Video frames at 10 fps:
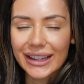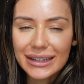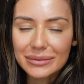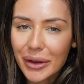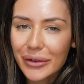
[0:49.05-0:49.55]

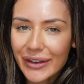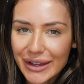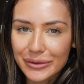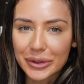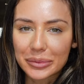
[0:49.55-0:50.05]
That is my
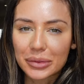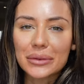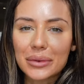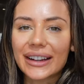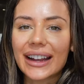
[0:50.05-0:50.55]
favourite
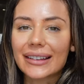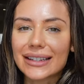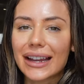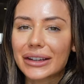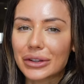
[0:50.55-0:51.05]
pre-workout
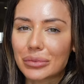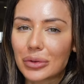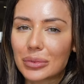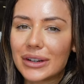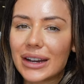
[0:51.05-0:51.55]
snack at the
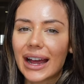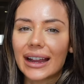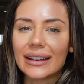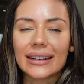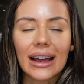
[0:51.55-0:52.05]
moment,
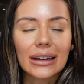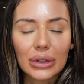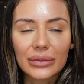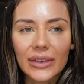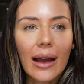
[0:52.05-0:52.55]
and I
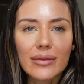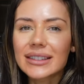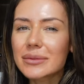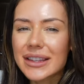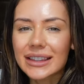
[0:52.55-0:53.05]
love having
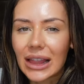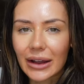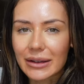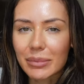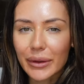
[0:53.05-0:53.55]
something
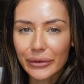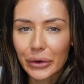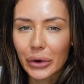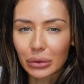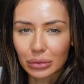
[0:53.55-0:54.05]
light
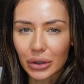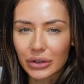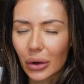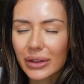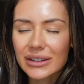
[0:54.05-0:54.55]
before a
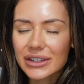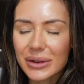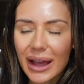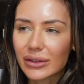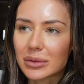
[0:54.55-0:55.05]
run, nothing
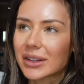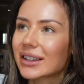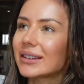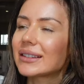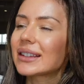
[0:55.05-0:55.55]
too heavy,
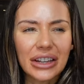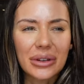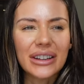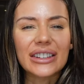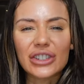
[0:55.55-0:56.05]
because you
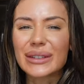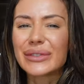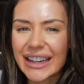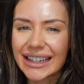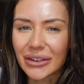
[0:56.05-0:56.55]
know you can just
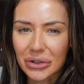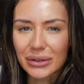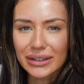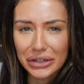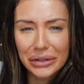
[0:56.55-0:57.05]
feel it on
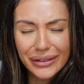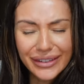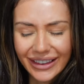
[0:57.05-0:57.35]
your stomach,